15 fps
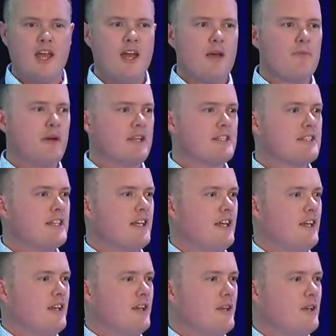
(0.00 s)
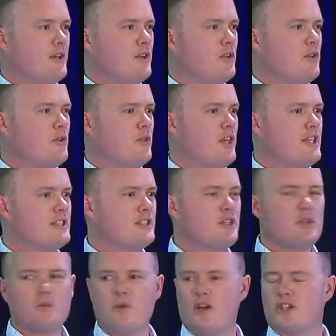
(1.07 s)
But there's
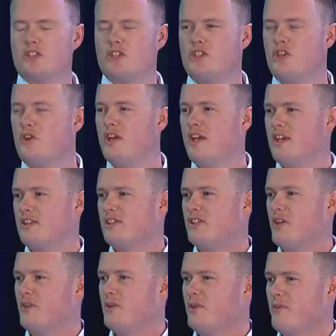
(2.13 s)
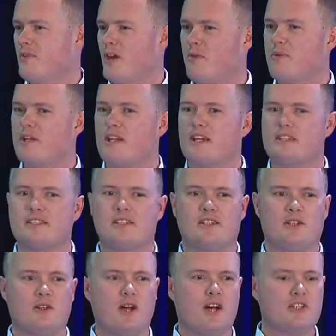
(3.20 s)
still work to do here. So I would like
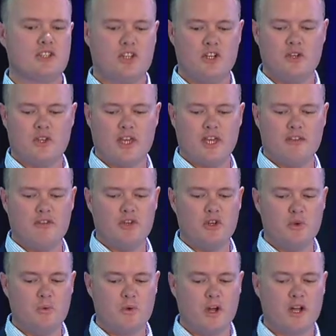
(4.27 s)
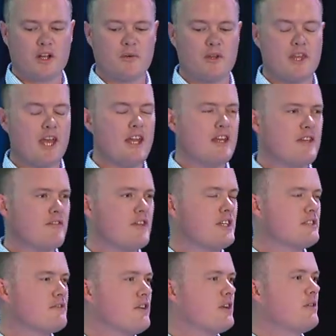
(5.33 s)
to ask you that if you work with any of
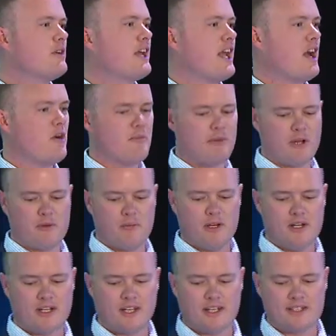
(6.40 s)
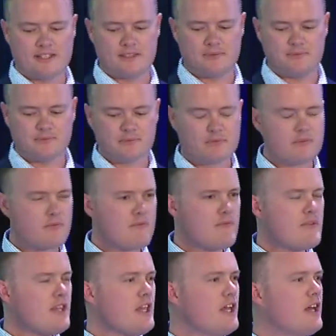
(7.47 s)
these following outbound markets,
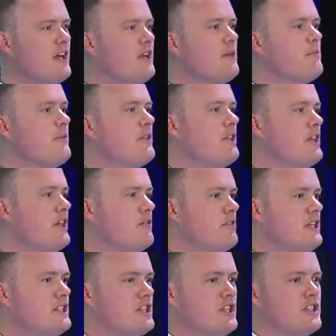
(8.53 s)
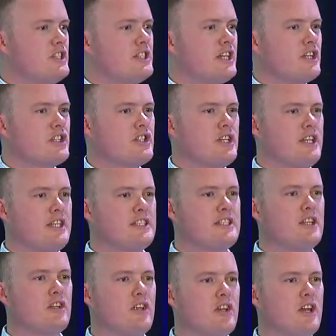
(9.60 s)
the research is actually
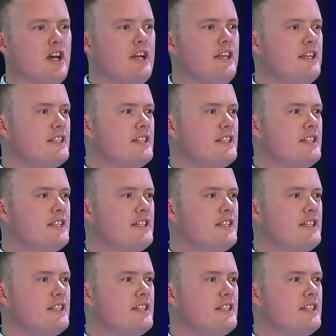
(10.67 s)
still online.